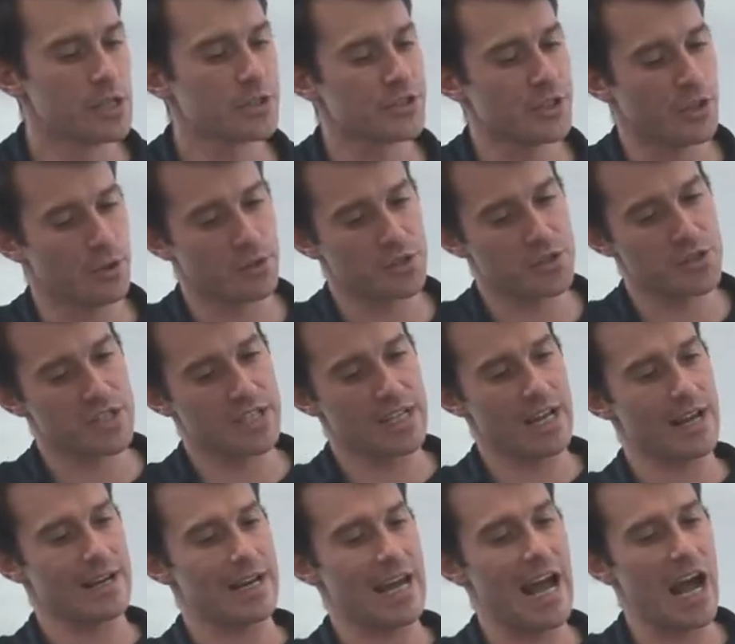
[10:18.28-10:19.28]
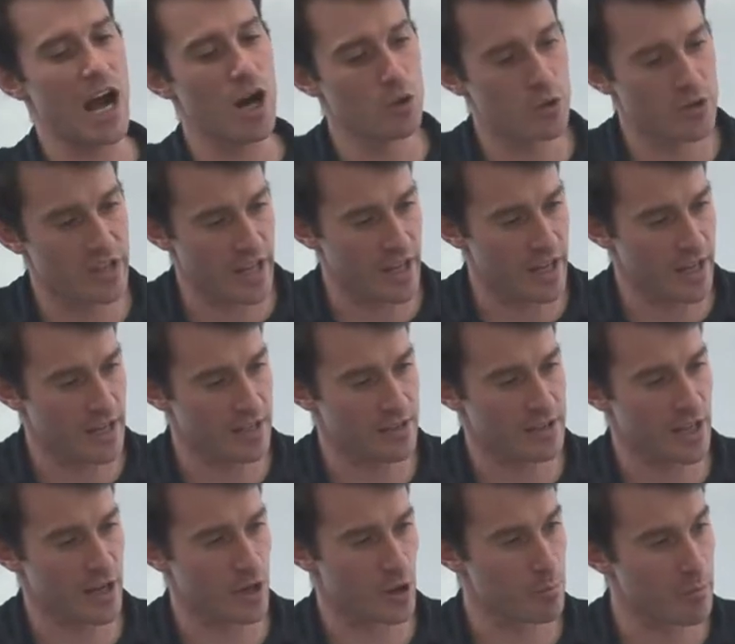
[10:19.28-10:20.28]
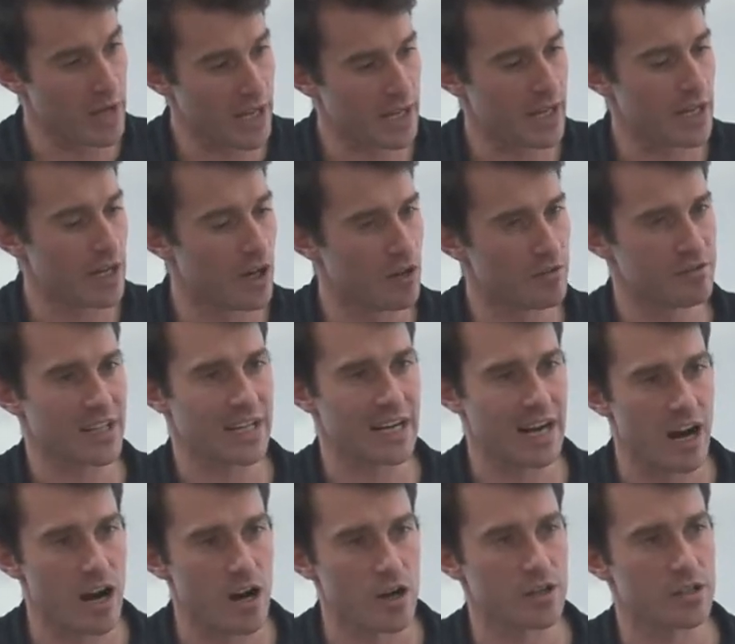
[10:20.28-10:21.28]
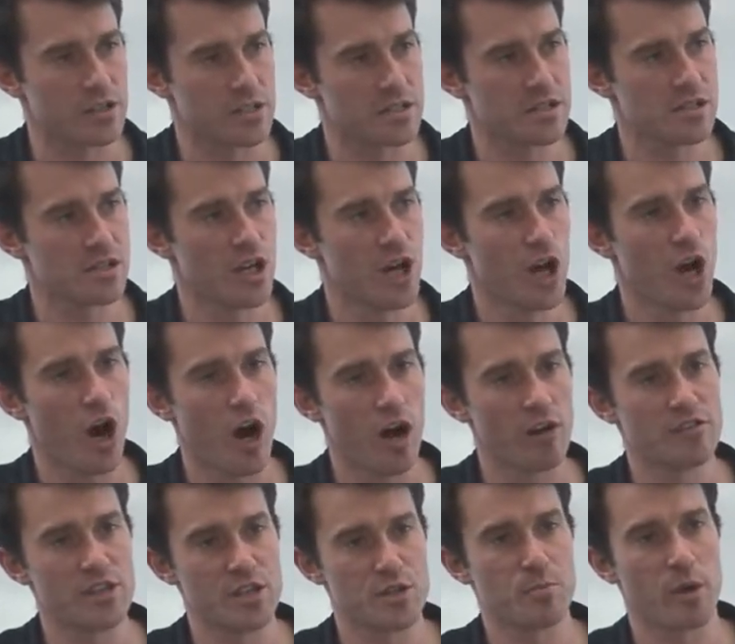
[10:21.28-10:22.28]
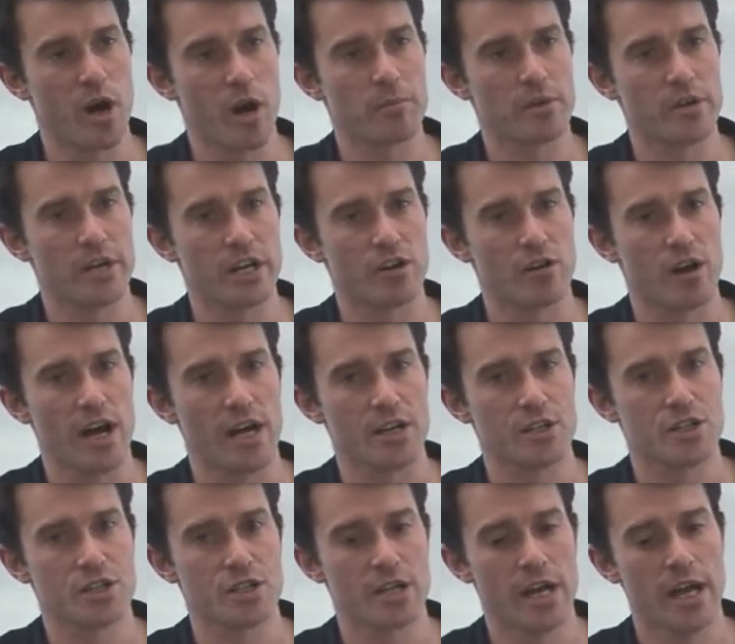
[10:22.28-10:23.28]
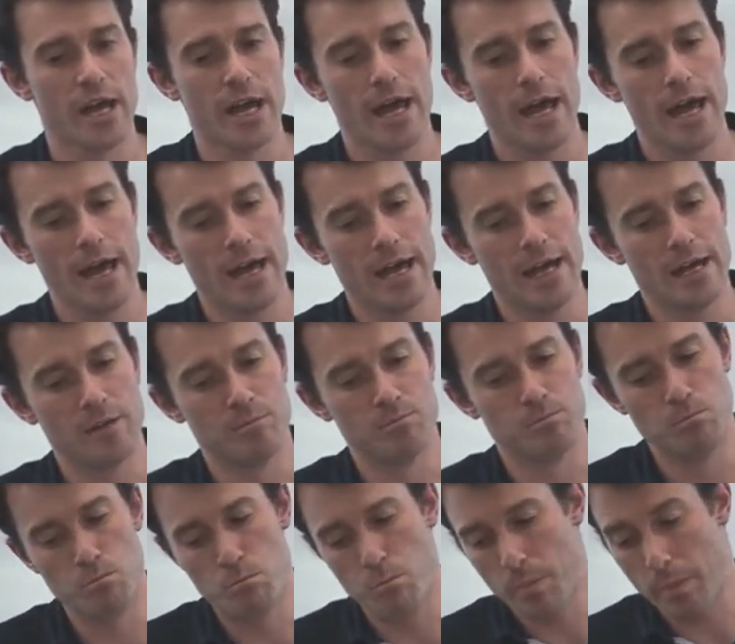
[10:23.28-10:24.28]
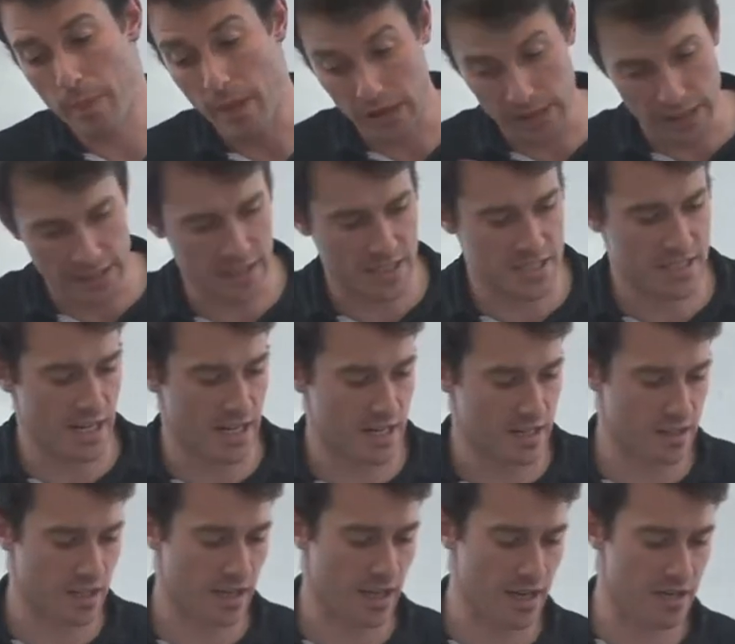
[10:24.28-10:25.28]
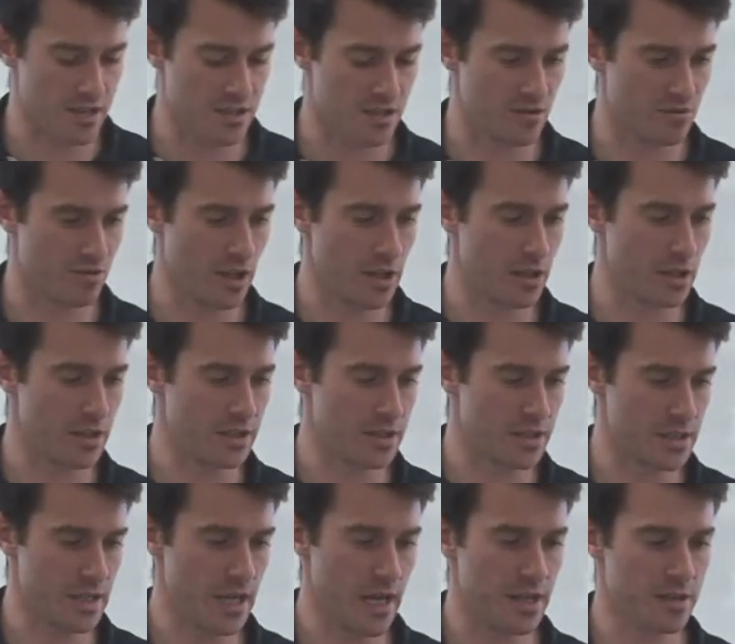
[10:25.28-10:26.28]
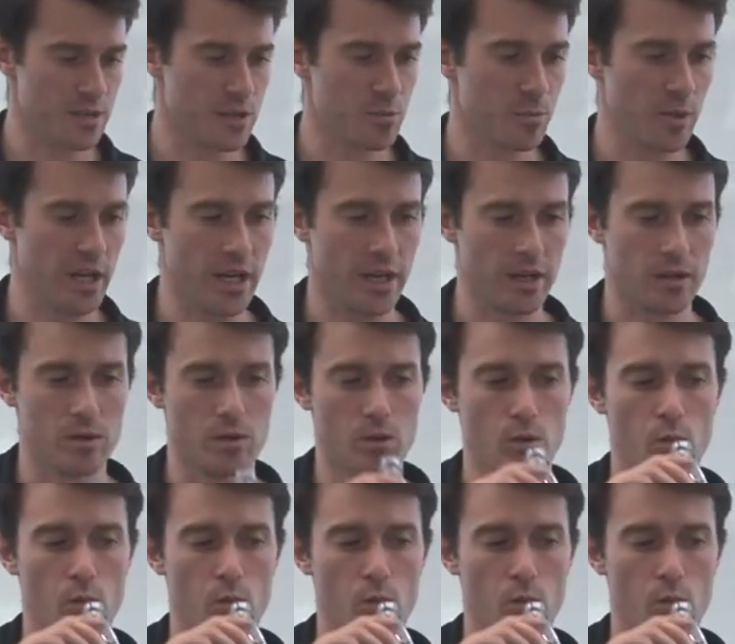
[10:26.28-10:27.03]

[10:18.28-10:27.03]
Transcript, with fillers: to understand how they, they are picking off the carcass of this property crash, um, like I said, in the cases of Ireland and Spain.